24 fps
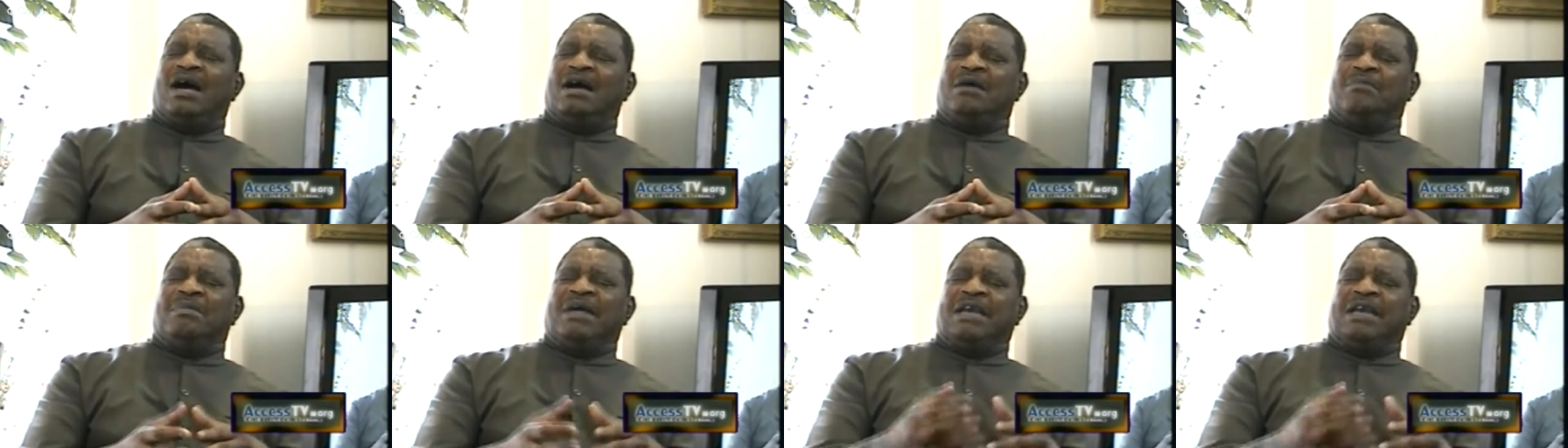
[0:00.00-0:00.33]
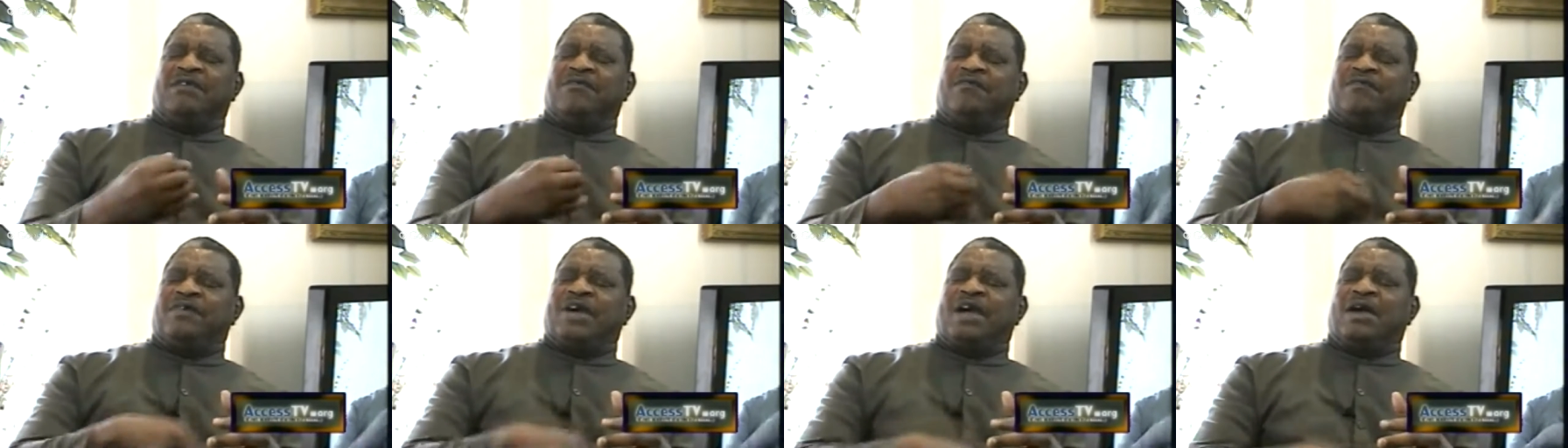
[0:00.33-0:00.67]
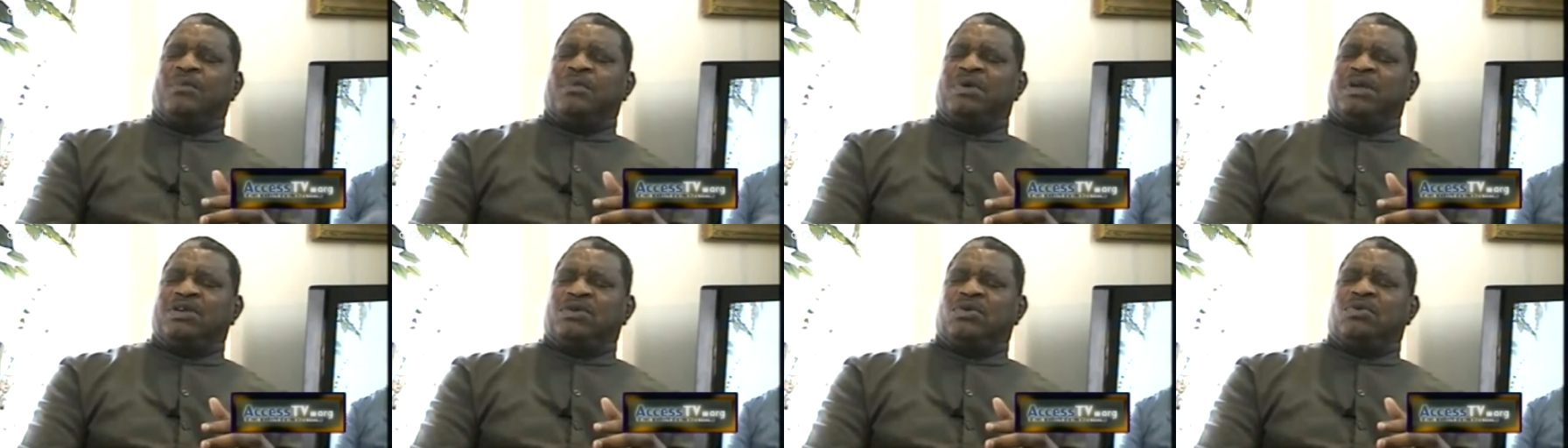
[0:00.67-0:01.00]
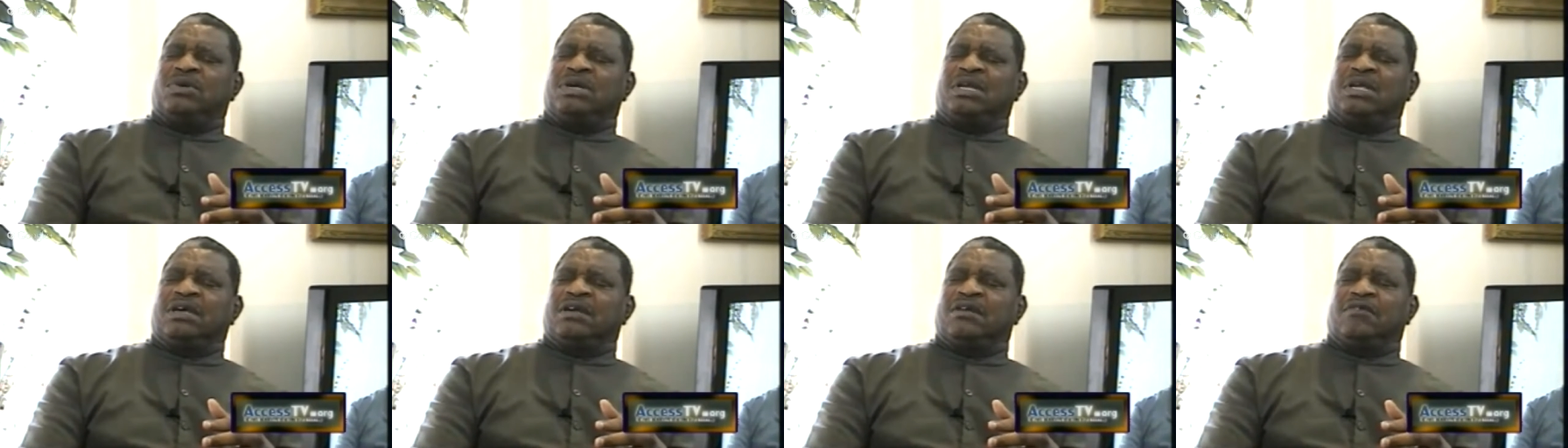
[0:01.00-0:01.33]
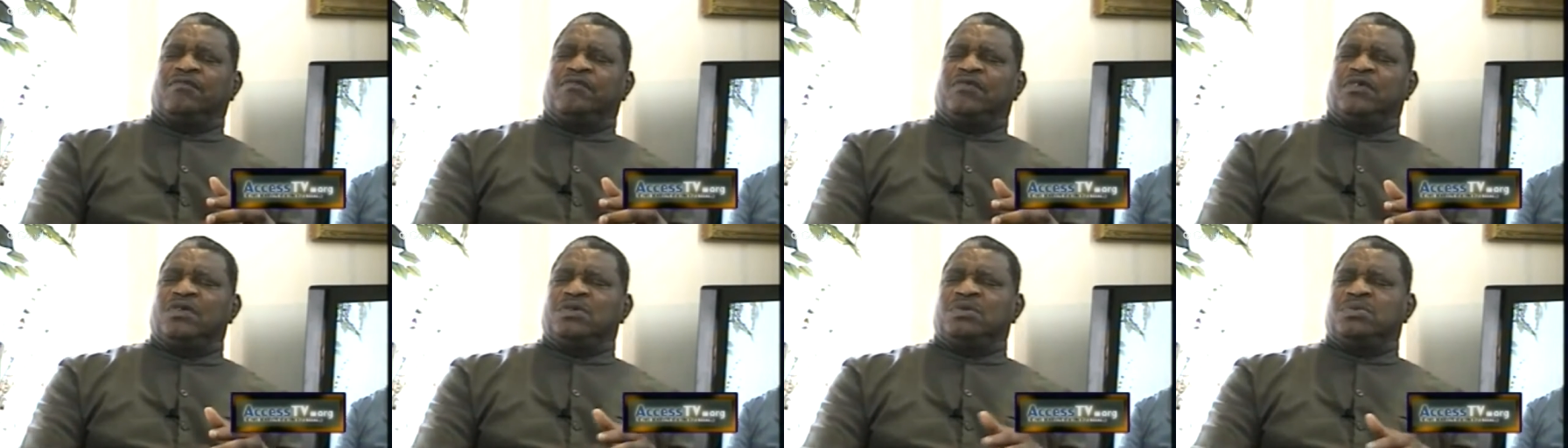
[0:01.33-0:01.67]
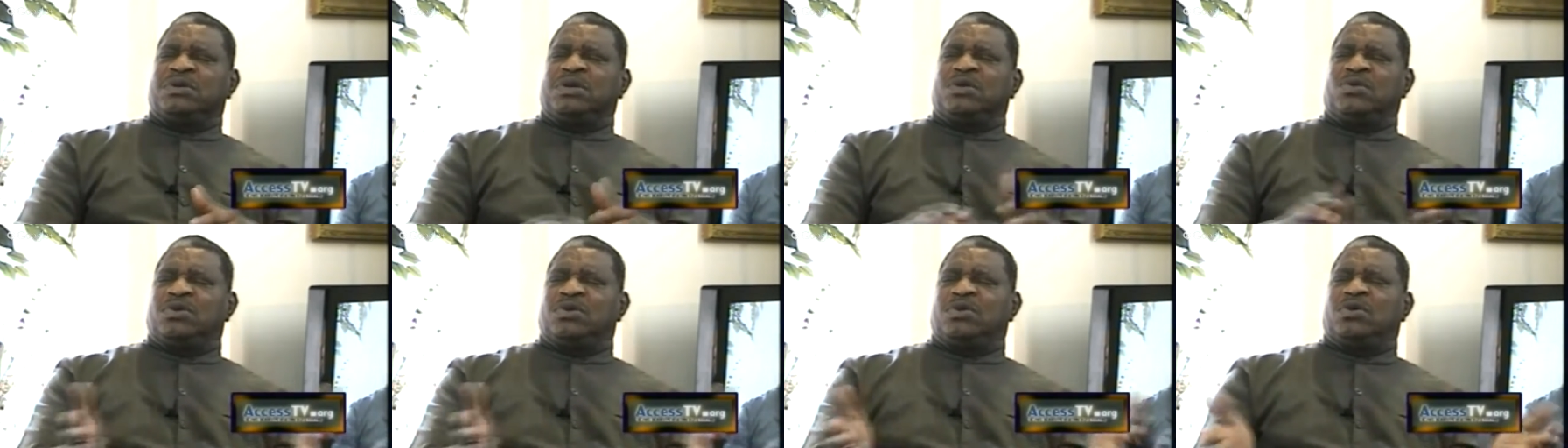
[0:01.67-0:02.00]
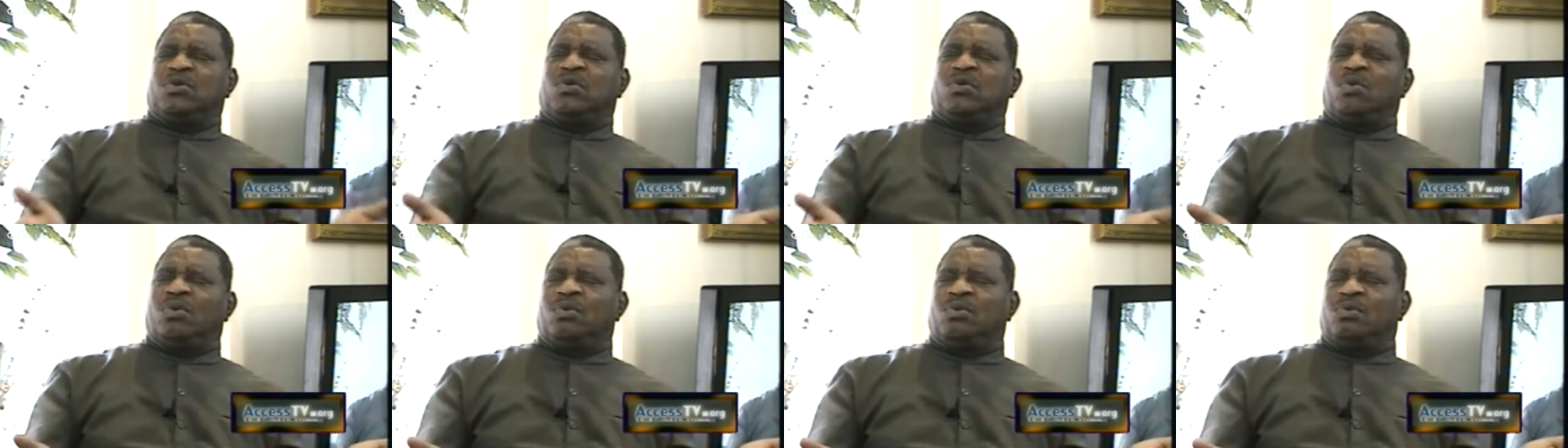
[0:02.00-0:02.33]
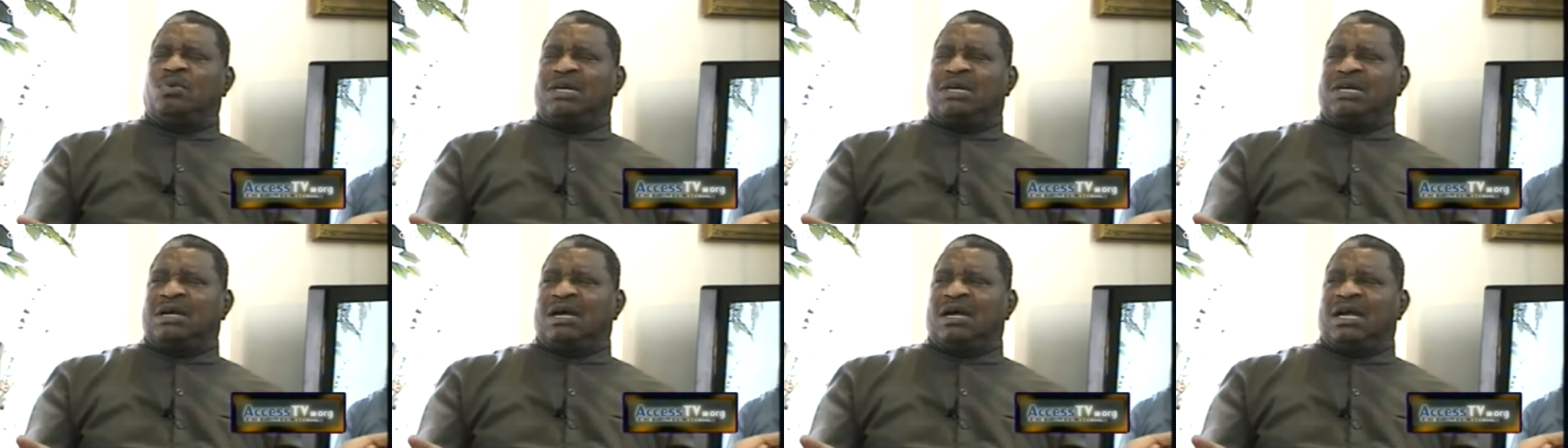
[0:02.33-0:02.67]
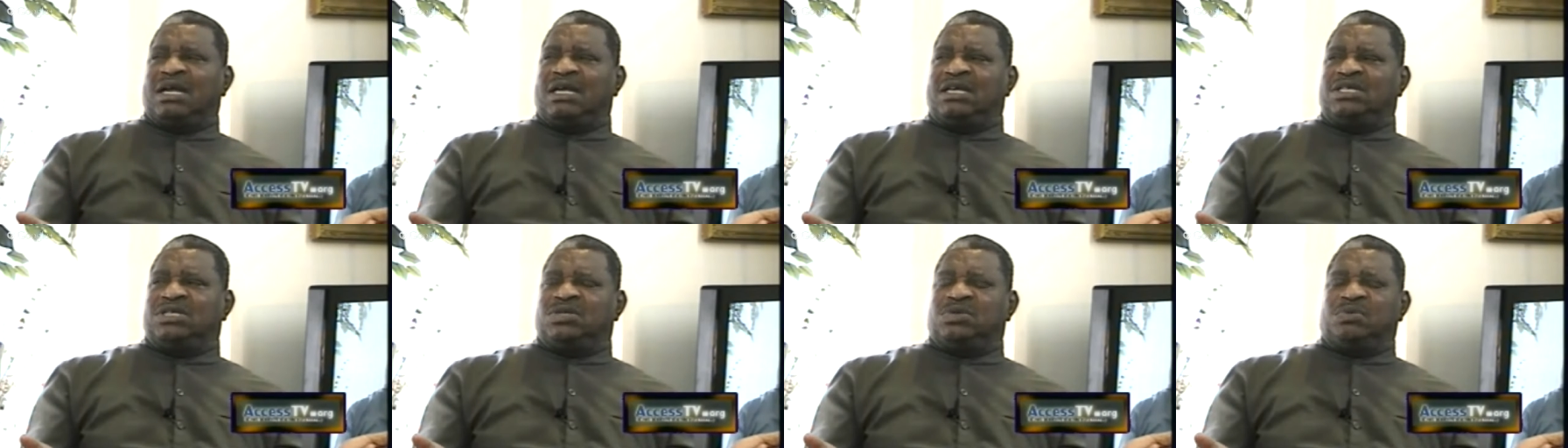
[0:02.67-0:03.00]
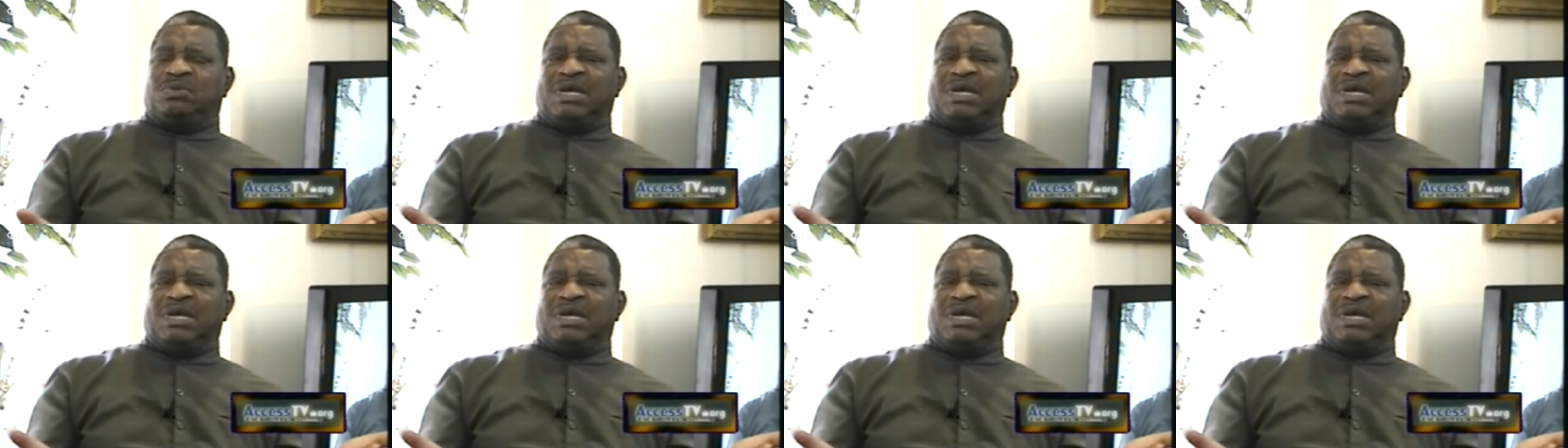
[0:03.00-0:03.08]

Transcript: As a matter of fact, we're totally confused. We don't know what our history.